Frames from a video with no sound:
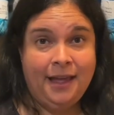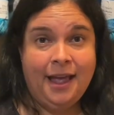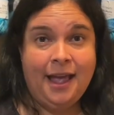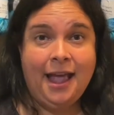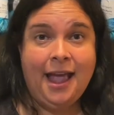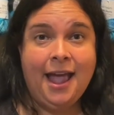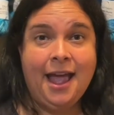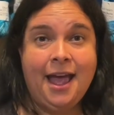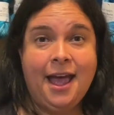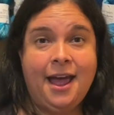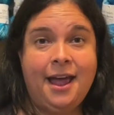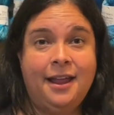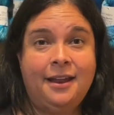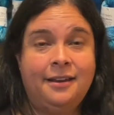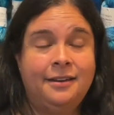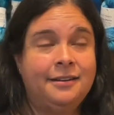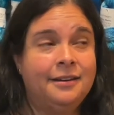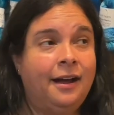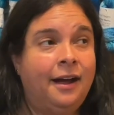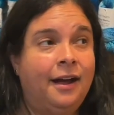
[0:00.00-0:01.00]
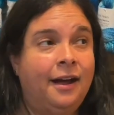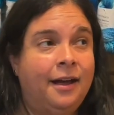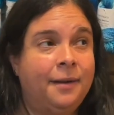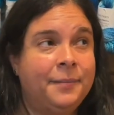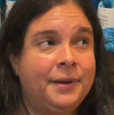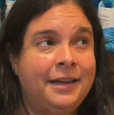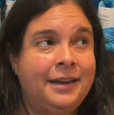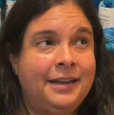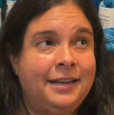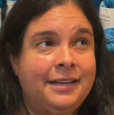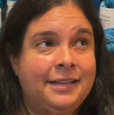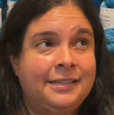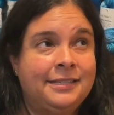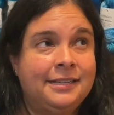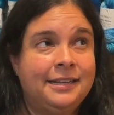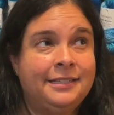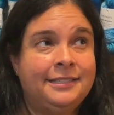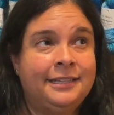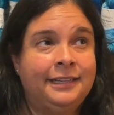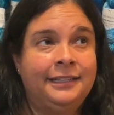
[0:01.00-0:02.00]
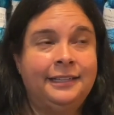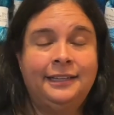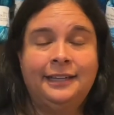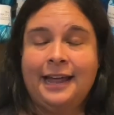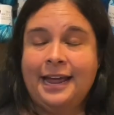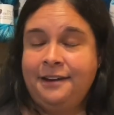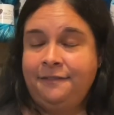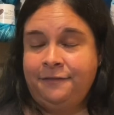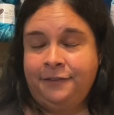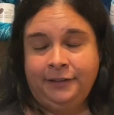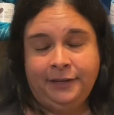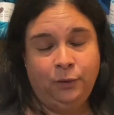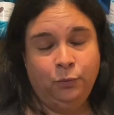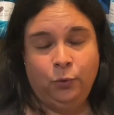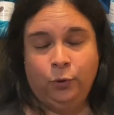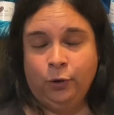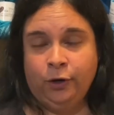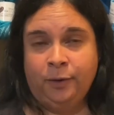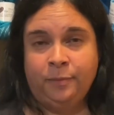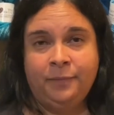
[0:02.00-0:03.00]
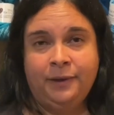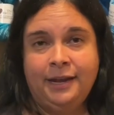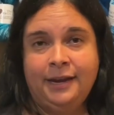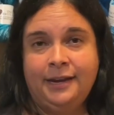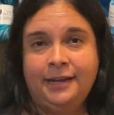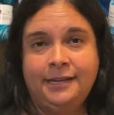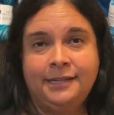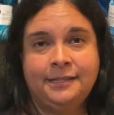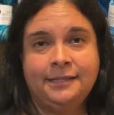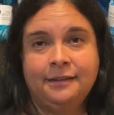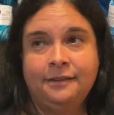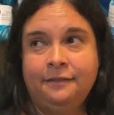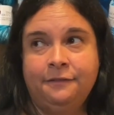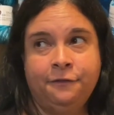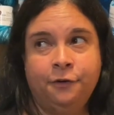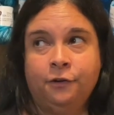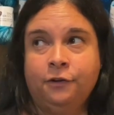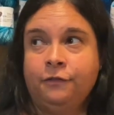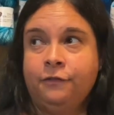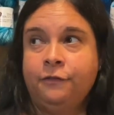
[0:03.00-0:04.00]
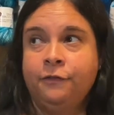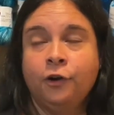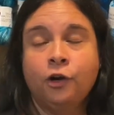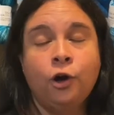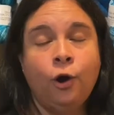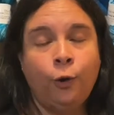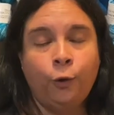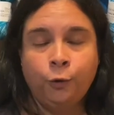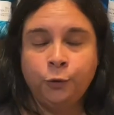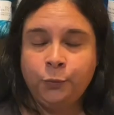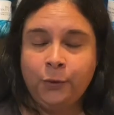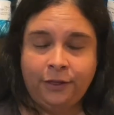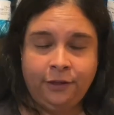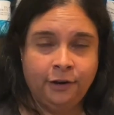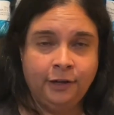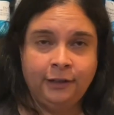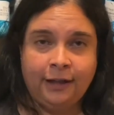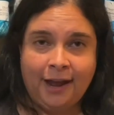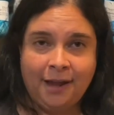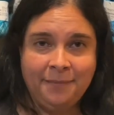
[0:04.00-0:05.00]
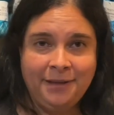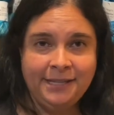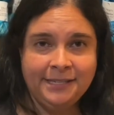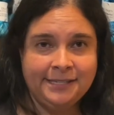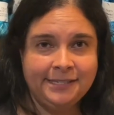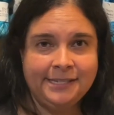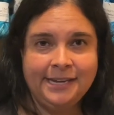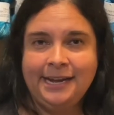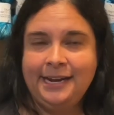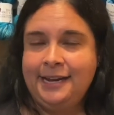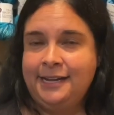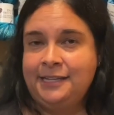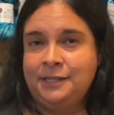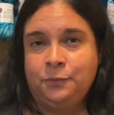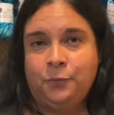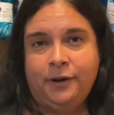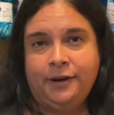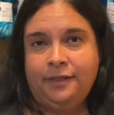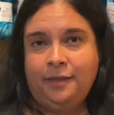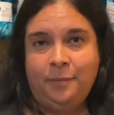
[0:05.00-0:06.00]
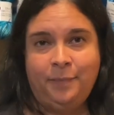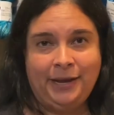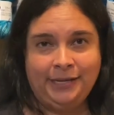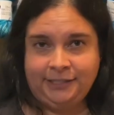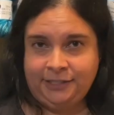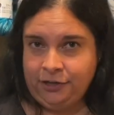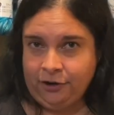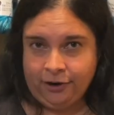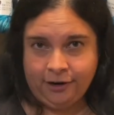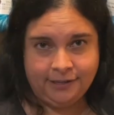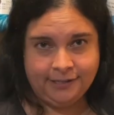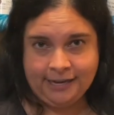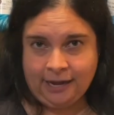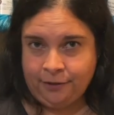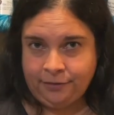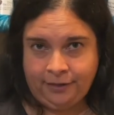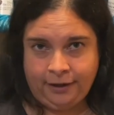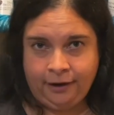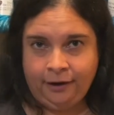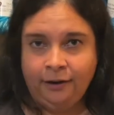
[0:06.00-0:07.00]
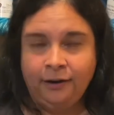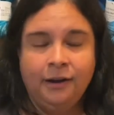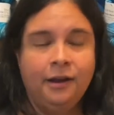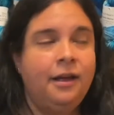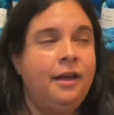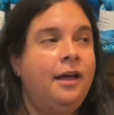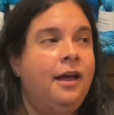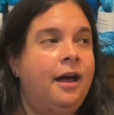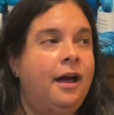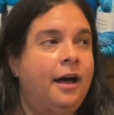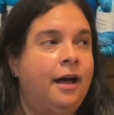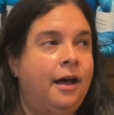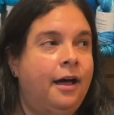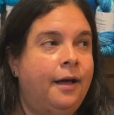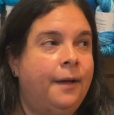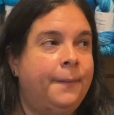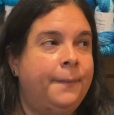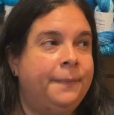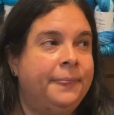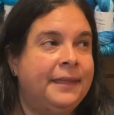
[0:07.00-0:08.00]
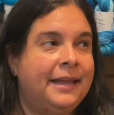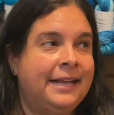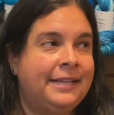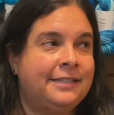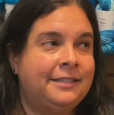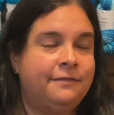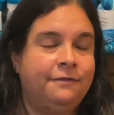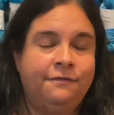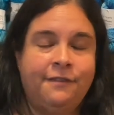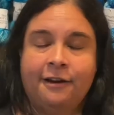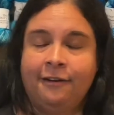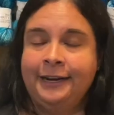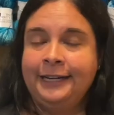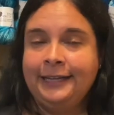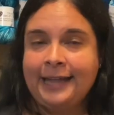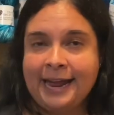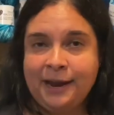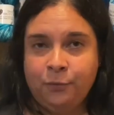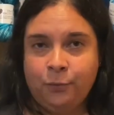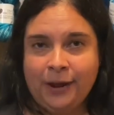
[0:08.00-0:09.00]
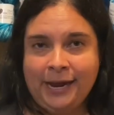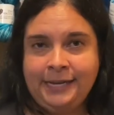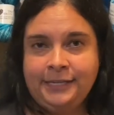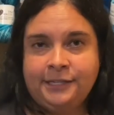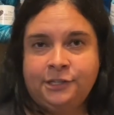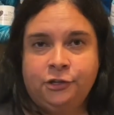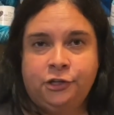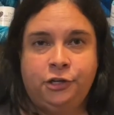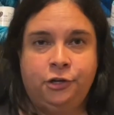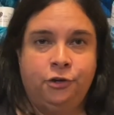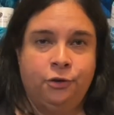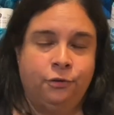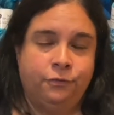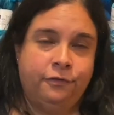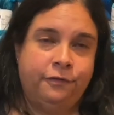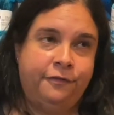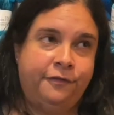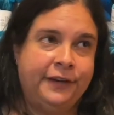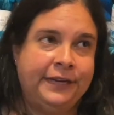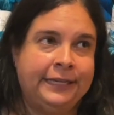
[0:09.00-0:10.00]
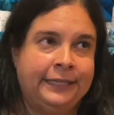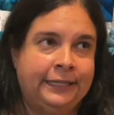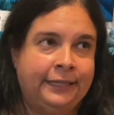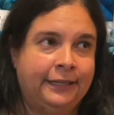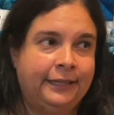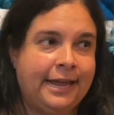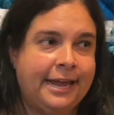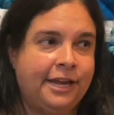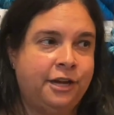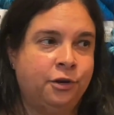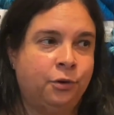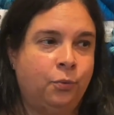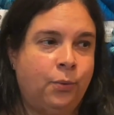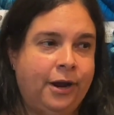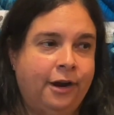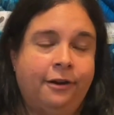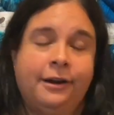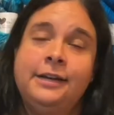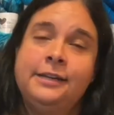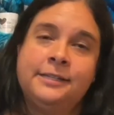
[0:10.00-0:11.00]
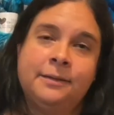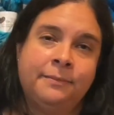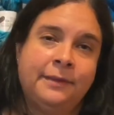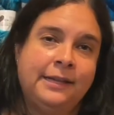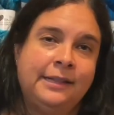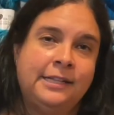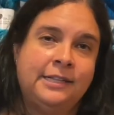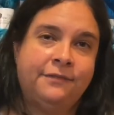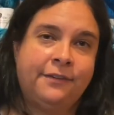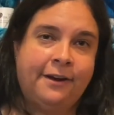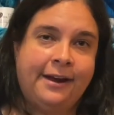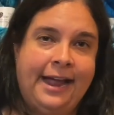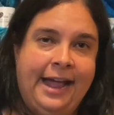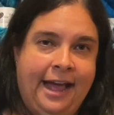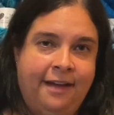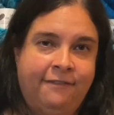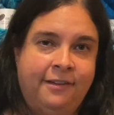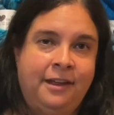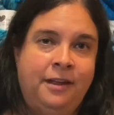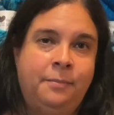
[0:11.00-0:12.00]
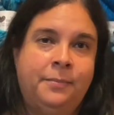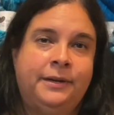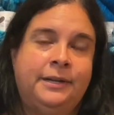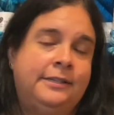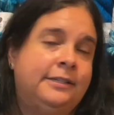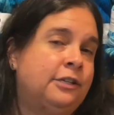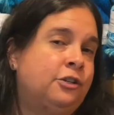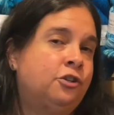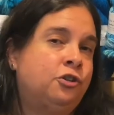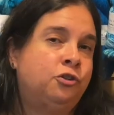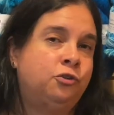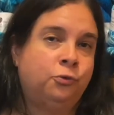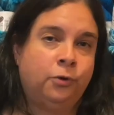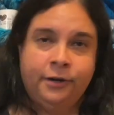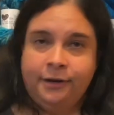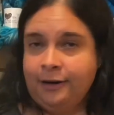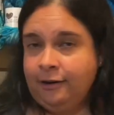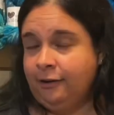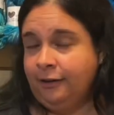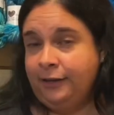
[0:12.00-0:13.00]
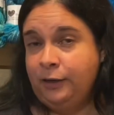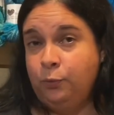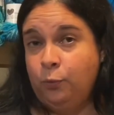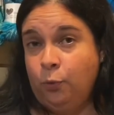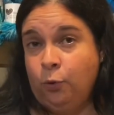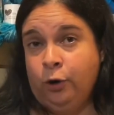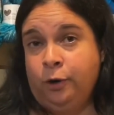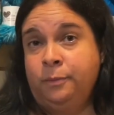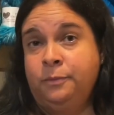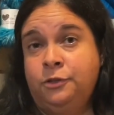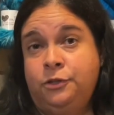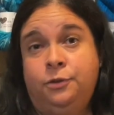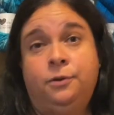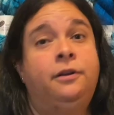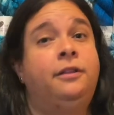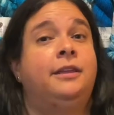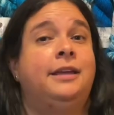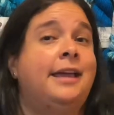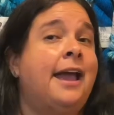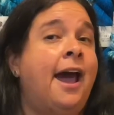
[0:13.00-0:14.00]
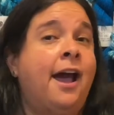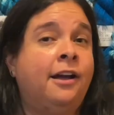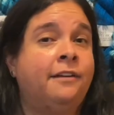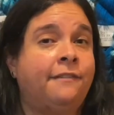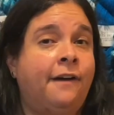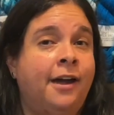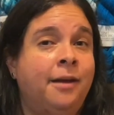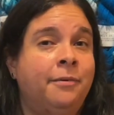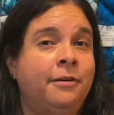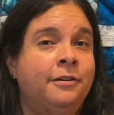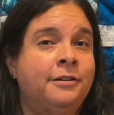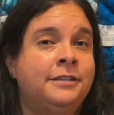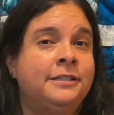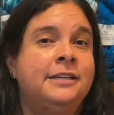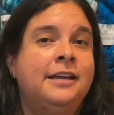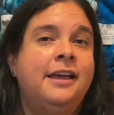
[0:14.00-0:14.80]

And it is delightfully warm. It is, for cold weather climates, it is one of the best yarns out there. It's very lightweight, so you don't feel like you're wearing something that's very heavy, but it's extraordinarily warm due to the yak fibers.